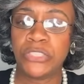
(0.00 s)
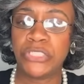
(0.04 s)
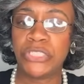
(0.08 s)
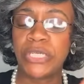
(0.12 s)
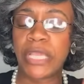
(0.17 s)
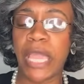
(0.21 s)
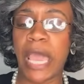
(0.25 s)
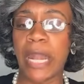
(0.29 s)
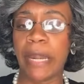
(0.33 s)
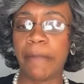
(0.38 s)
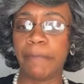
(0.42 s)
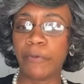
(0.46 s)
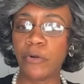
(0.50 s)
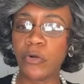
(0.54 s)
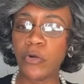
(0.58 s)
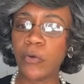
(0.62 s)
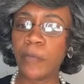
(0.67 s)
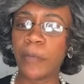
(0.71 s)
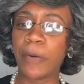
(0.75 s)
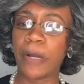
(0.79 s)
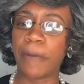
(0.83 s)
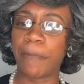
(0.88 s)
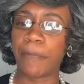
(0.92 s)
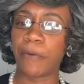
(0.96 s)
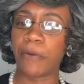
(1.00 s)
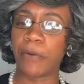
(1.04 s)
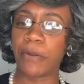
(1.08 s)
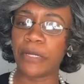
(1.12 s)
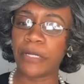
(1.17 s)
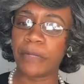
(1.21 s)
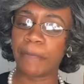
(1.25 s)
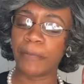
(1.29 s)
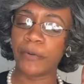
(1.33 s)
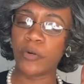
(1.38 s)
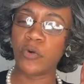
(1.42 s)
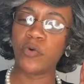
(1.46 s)
She got a boob up her
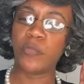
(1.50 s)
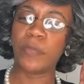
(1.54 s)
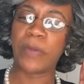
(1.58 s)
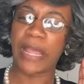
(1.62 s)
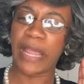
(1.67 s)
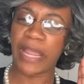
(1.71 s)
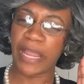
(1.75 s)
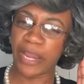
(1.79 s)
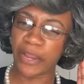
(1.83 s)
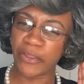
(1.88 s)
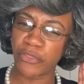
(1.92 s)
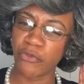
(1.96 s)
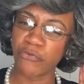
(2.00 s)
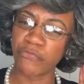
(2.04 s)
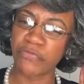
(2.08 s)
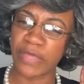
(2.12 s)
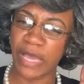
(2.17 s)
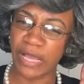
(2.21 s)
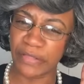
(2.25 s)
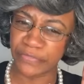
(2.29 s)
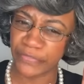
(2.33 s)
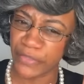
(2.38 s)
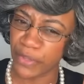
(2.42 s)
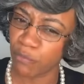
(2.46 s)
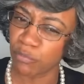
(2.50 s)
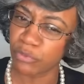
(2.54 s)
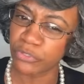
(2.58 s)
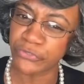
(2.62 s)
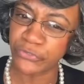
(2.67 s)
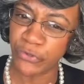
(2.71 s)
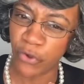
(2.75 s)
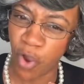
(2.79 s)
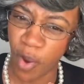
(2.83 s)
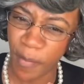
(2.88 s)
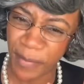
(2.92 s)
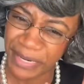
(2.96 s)
and a boob down here. You thought that
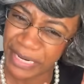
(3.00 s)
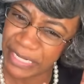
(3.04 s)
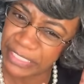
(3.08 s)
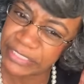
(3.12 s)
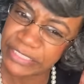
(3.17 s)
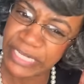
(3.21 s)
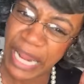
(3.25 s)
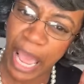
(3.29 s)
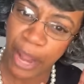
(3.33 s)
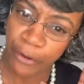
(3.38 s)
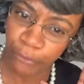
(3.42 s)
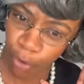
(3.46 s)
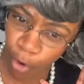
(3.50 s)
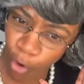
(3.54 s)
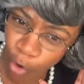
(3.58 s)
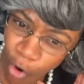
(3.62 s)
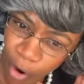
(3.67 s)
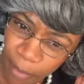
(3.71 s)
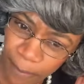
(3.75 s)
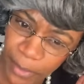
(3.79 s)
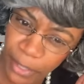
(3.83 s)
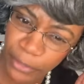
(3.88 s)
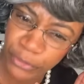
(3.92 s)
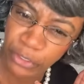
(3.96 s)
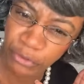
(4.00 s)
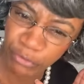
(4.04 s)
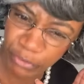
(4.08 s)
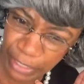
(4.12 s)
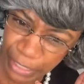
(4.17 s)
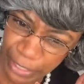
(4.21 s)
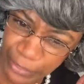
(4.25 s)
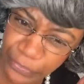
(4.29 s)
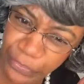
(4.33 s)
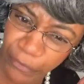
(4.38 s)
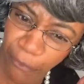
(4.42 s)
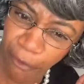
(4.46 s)
was normal. That's not normal. You
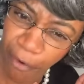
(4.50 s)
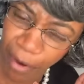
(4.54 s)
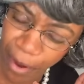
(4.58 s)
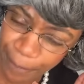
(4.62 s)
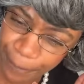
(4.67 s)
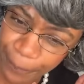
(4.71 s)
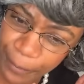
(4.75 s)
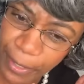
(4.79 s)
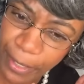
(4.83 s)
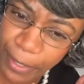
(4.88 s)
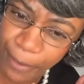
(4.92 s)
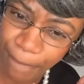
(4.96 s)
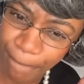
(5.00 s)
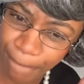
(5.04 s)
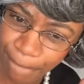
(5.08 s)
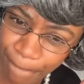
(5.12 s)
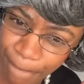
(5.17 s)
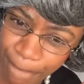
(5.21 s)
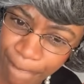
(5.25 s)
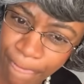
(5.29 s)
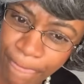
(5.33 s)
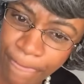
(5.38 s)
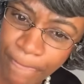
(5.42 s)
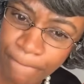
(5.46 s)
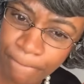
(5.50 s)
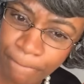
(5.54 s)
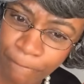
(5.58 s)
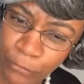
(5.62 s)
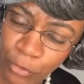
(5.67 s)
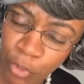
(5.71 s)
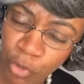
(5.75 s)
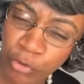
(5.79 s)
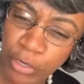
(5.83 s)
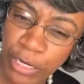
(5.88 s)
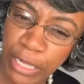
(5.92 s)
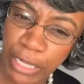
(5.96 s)
need therapy.
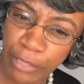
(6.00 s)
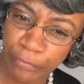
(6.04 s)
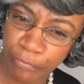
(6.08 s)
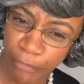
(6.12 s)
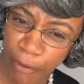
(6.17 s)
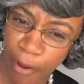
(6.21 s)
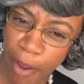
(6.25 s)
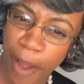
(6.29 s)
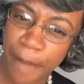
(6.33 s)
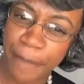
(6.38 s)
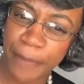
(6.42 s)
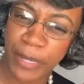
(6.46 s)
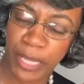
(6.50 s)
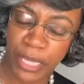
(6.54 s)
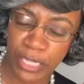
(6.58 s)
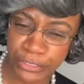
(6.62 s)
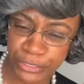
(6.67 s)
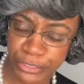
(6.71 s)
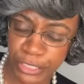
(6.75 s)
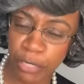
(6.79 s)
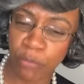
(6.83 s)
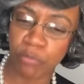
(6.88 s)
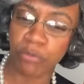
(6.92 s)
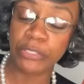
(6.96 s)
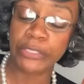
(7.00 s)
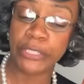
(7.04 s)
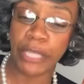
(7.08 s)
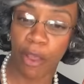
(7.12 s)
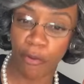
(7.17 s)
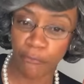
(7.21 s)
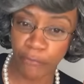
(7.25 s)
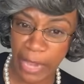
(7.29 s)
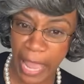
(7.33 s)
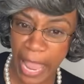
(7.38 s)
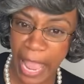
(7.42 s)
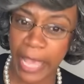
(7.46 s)
You need therapy because she, your
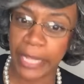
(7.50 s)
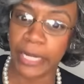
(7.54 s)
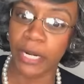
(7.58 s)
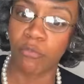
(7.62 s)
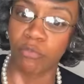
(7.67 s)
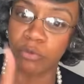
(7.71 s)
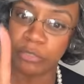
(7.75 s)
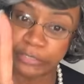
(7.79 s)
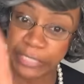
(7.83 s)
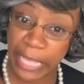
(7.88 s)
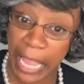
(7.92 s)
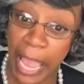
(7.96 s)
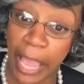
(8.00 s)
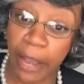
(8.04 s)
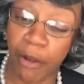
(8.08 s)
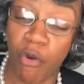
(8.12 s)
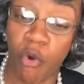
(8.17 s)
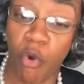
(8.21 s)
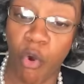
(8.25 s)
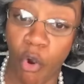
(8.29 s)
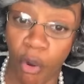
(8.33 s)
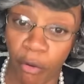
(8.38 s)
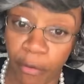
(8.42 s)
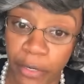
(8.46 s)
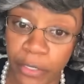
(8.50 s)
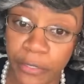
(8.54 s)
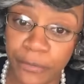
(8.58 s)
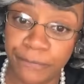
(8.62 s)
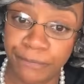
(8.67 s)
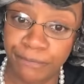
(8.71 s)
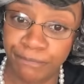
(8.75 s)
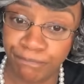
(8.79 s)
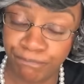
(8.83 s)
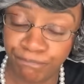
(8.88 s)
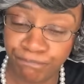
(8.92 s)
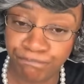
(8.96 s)
nana was out of
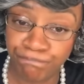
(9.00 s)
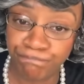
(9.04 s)
order.